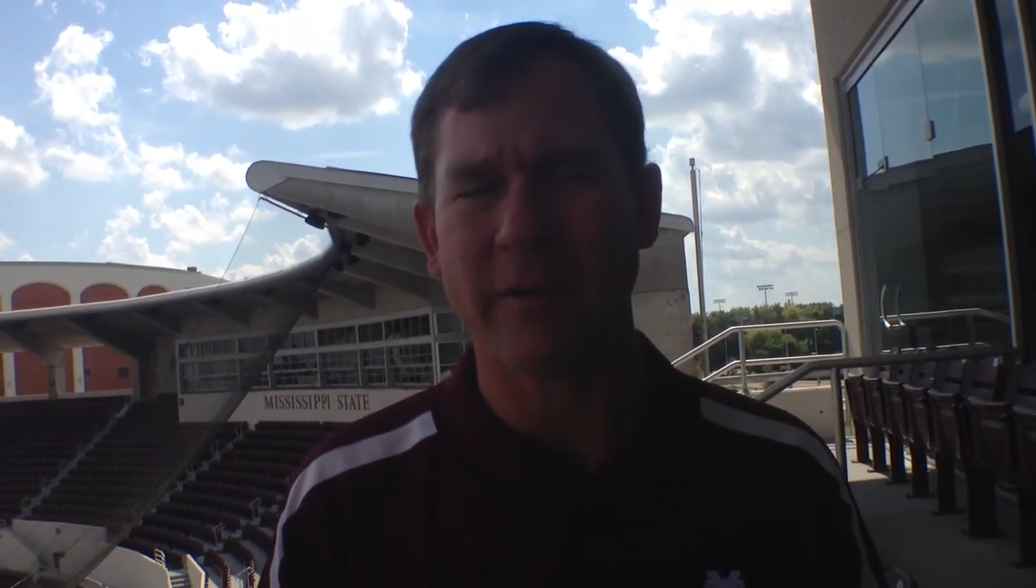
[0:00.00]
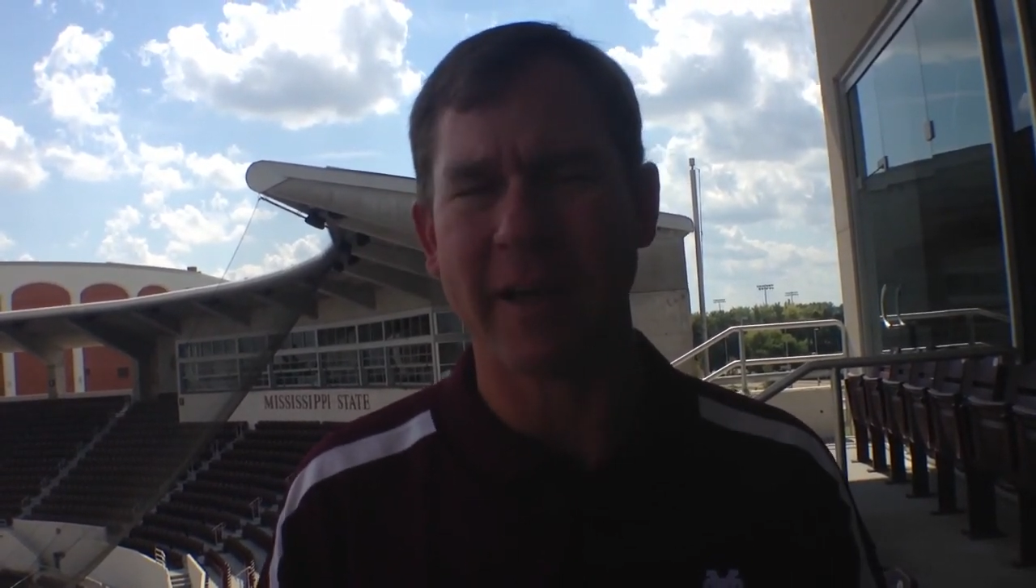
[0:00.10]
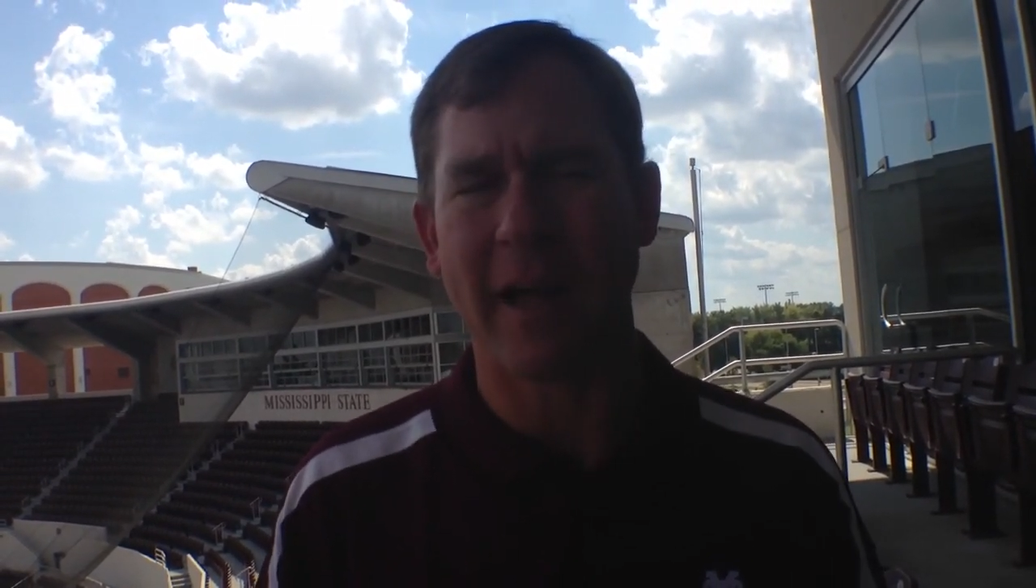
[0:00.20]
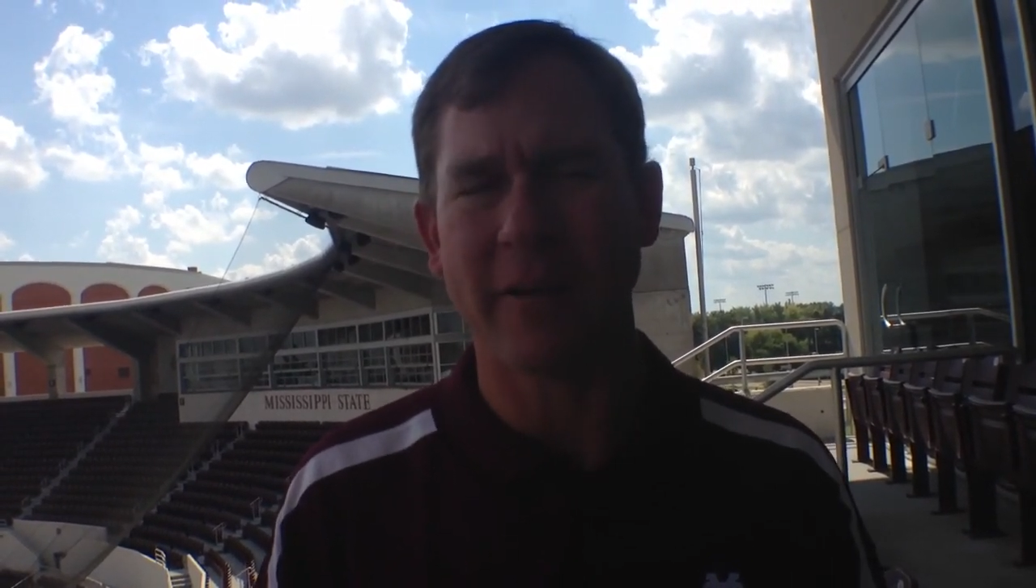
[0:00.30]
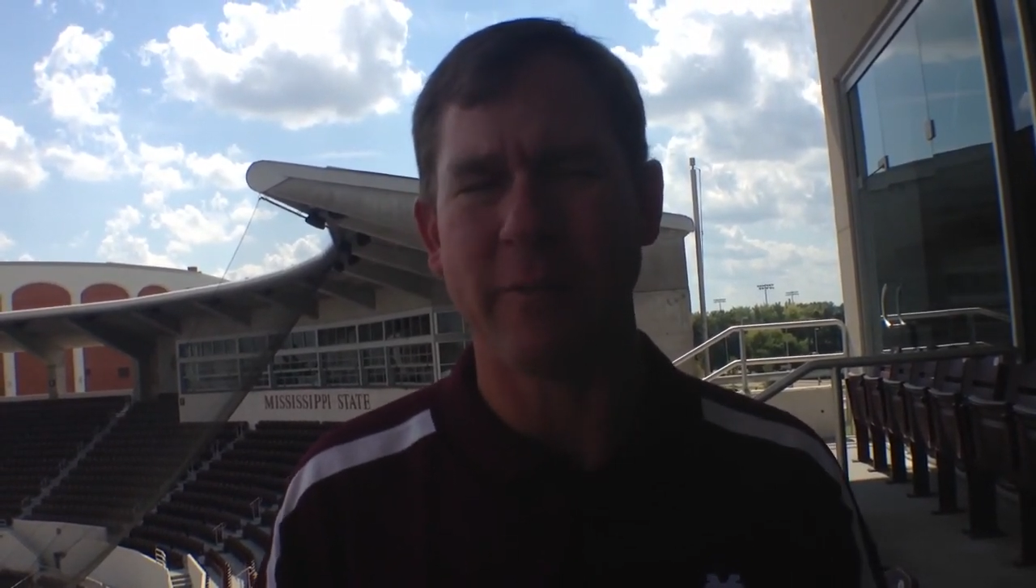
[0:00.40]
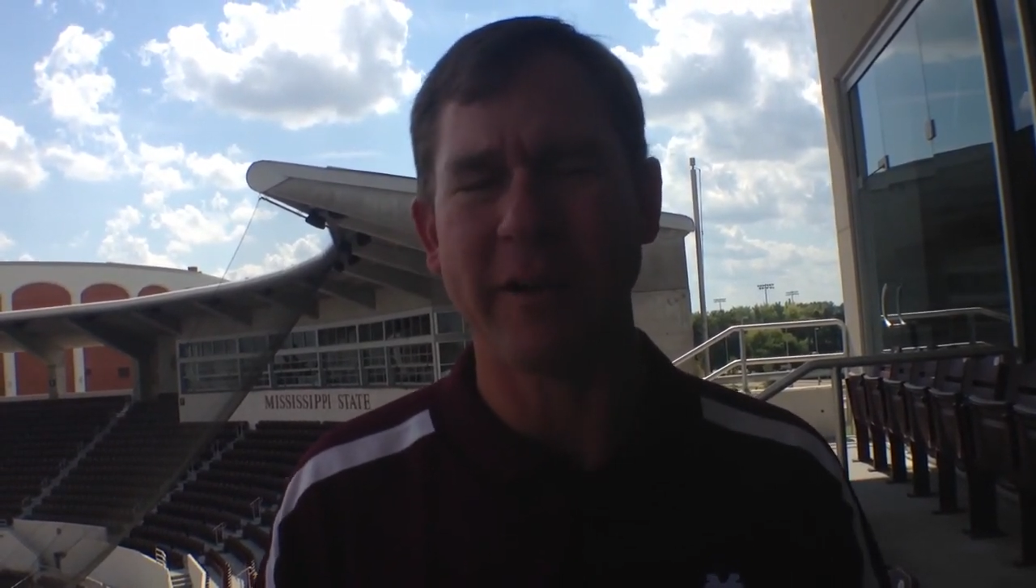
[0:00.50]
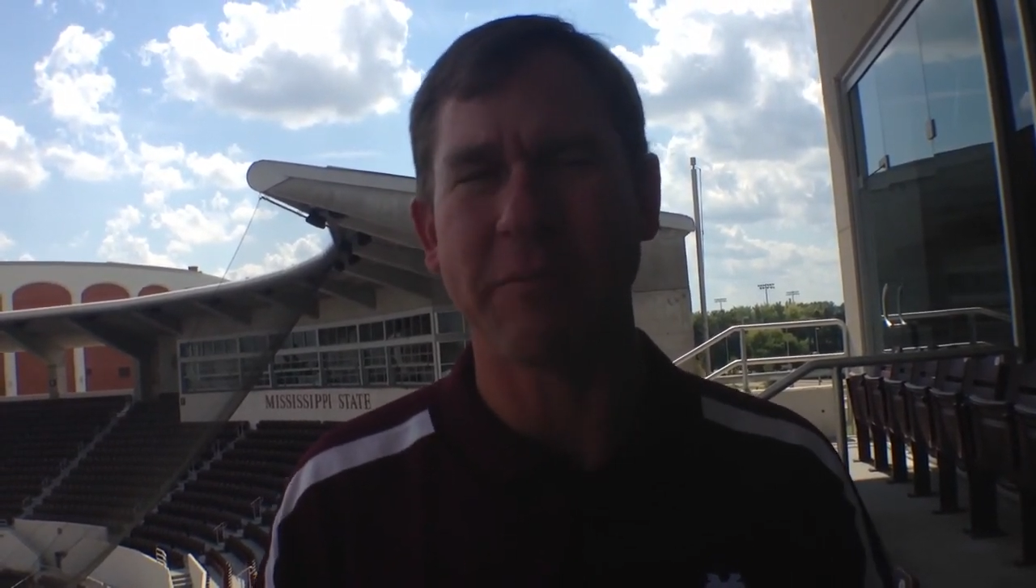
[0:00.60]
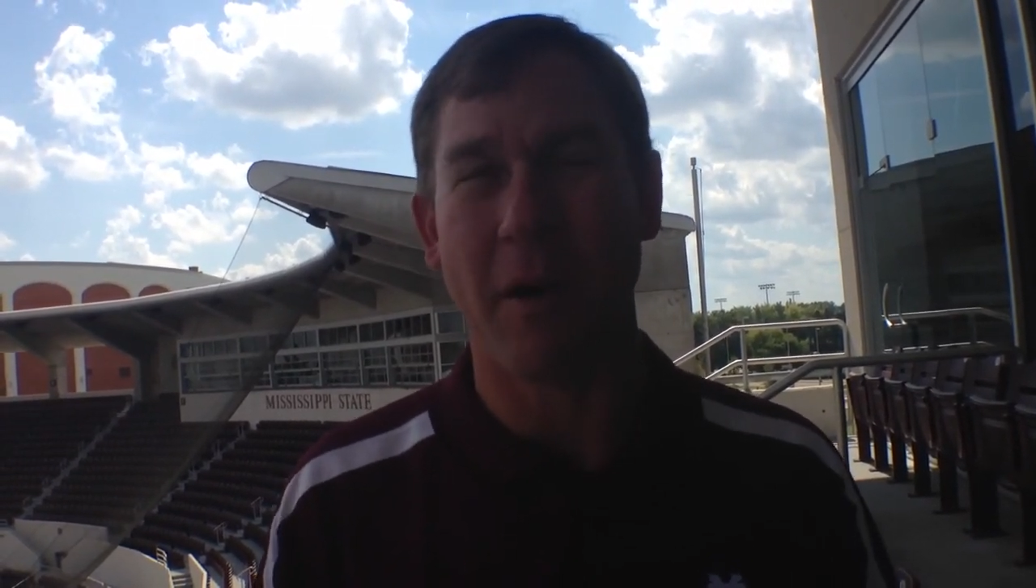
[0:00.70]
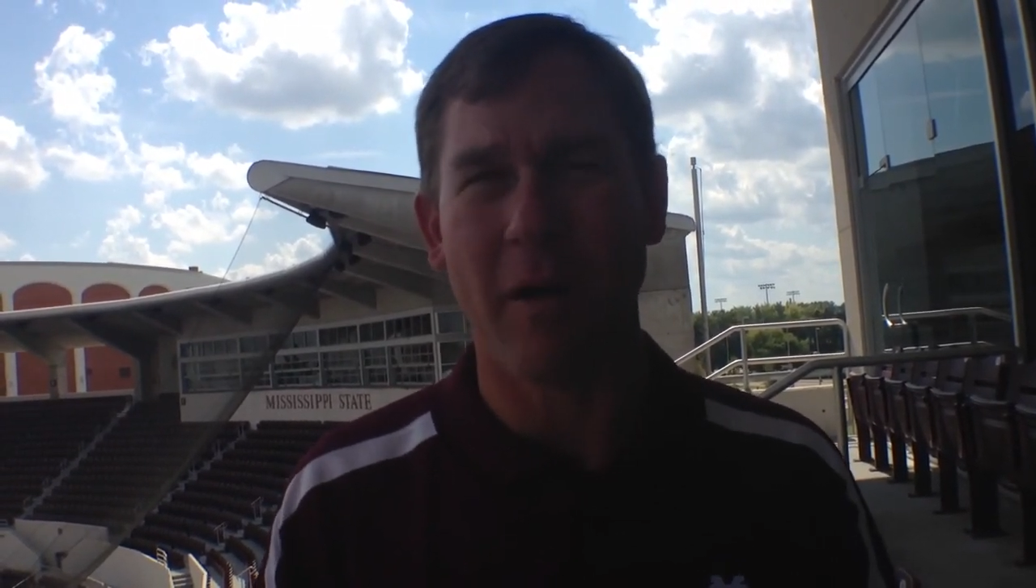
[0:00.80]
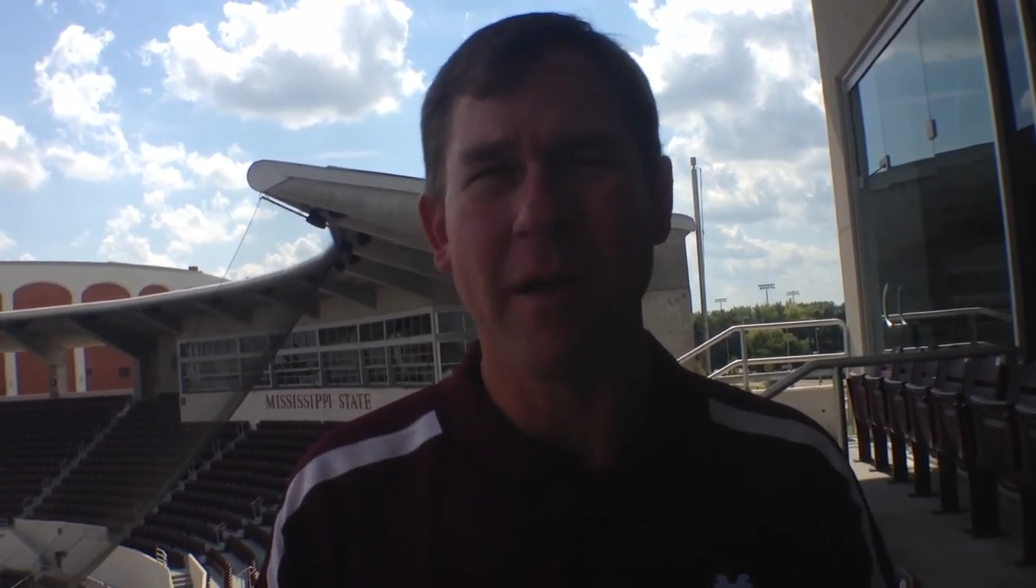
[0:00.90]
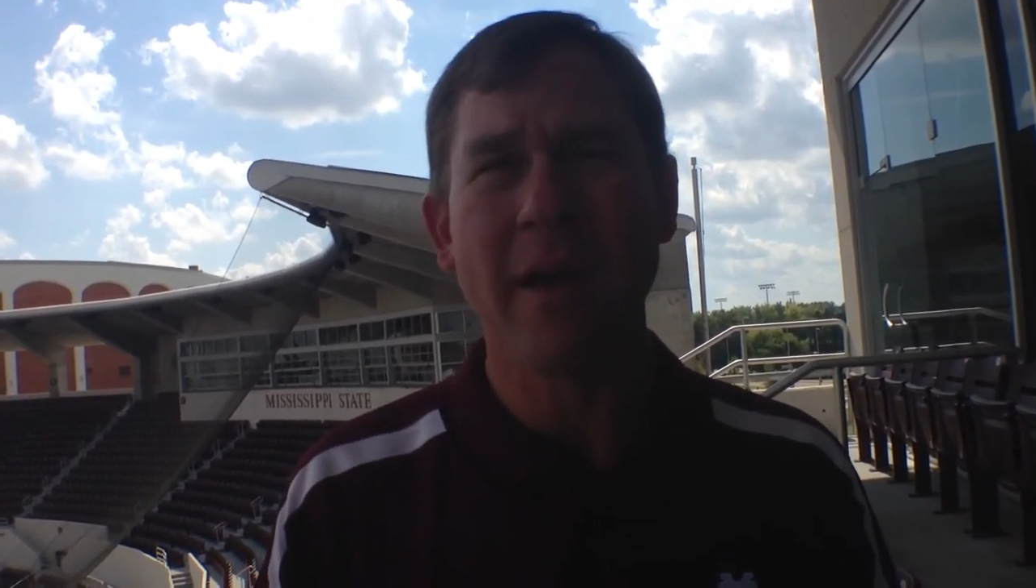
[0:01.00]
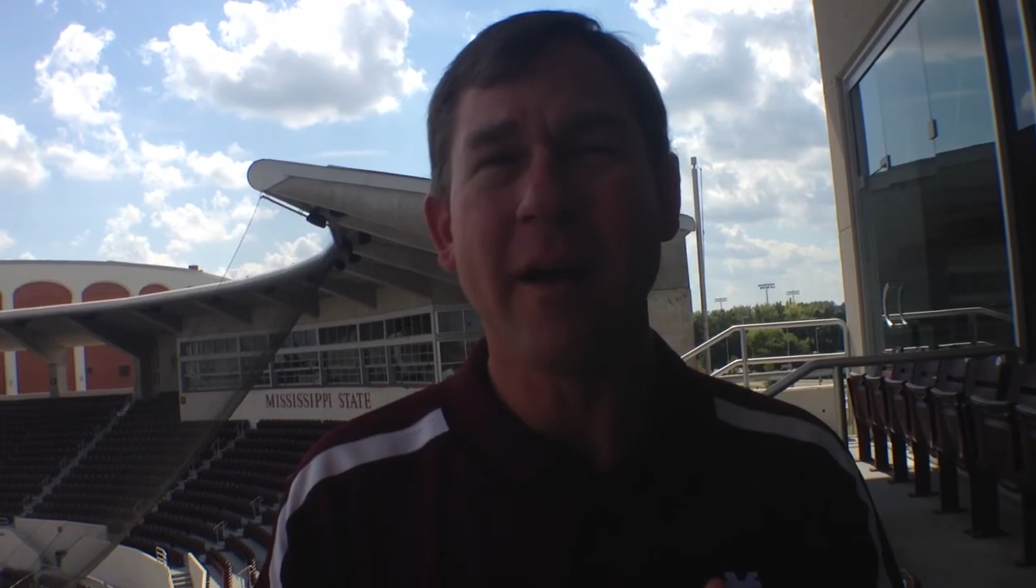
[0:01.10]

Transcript: of college baseball.